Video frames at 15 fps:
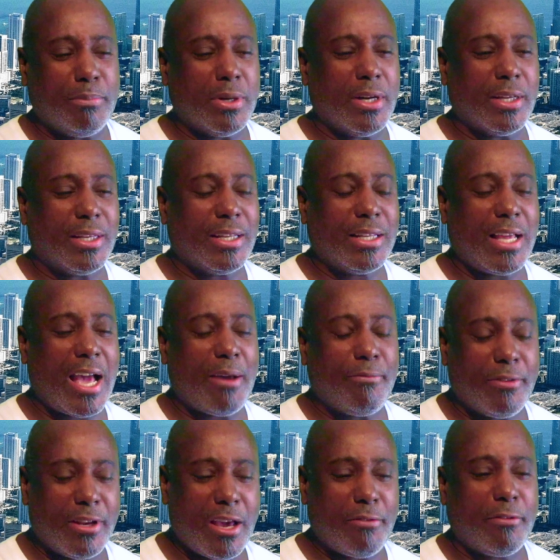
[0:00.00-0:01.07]
but
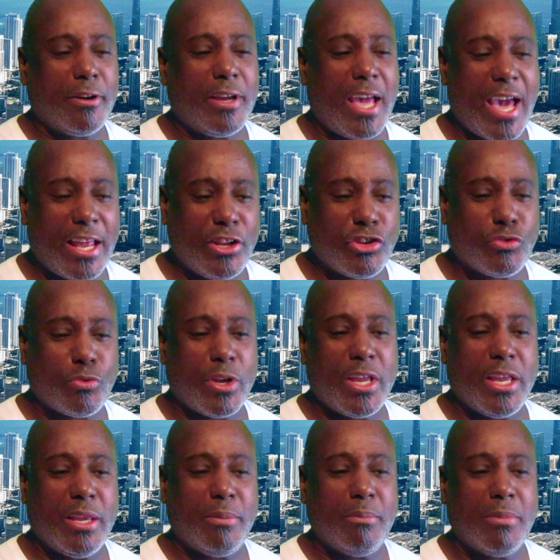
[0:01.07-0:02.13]
I've never had a
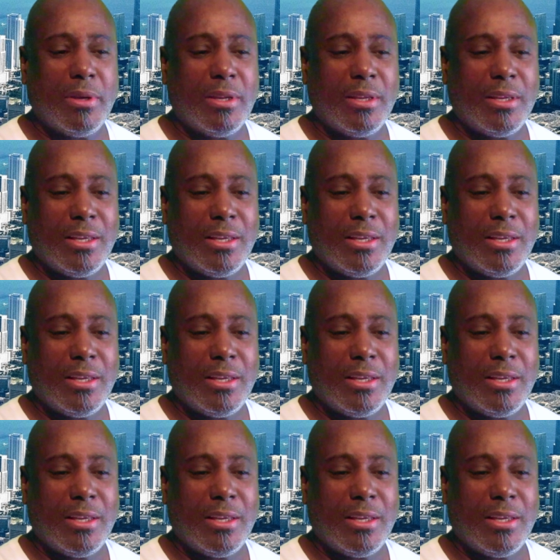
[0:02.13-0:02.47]
dream